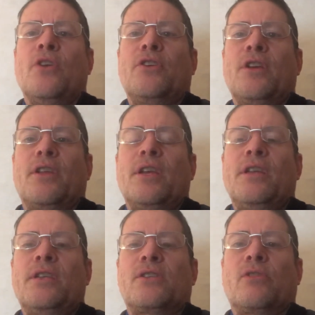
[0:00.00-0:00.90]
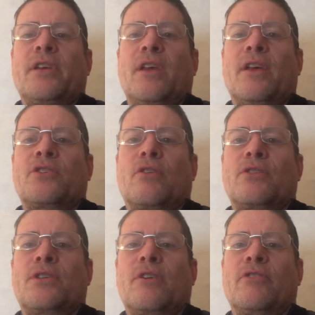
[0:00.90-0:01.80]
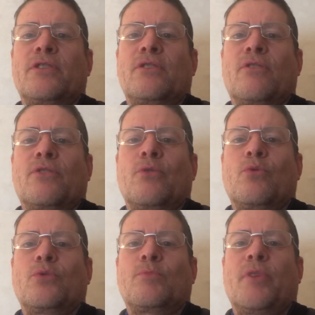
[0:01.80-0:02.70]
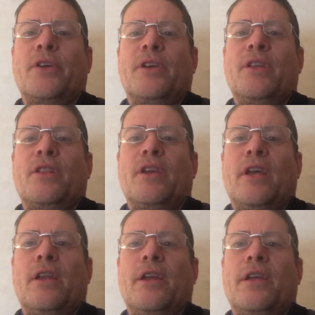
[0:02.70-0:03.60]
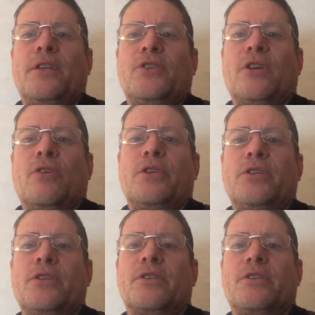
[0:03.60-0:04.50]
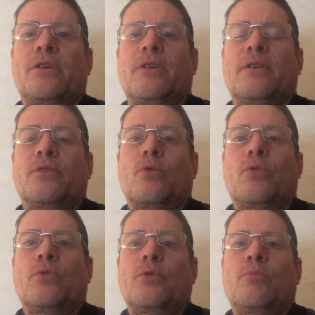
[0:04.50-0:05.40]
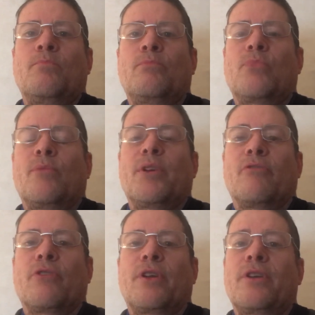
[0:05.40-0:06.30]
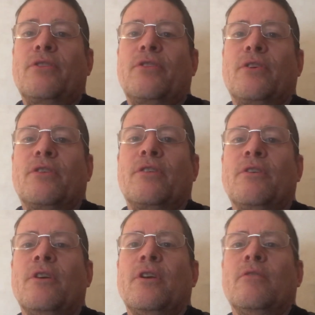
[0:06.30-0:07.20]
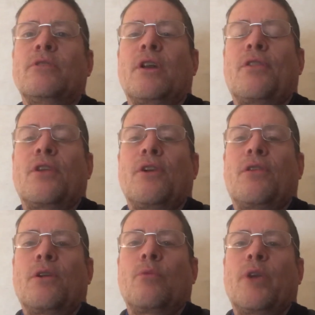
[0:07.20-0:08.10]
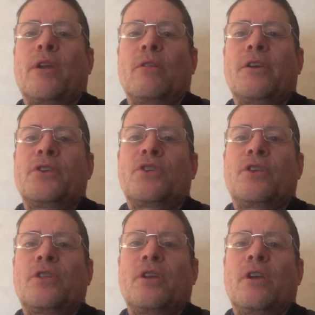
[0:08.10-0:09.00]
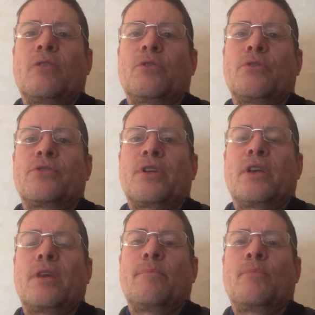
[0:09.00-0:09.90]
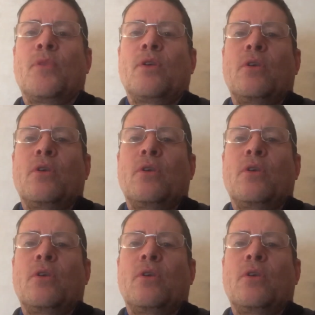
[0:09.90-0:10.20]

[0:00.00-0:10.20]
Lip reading: Did easily cash our 7-star totals play in the NHL. The easiest total you'll probably ever get. Nothing in regulation in the Islanders game.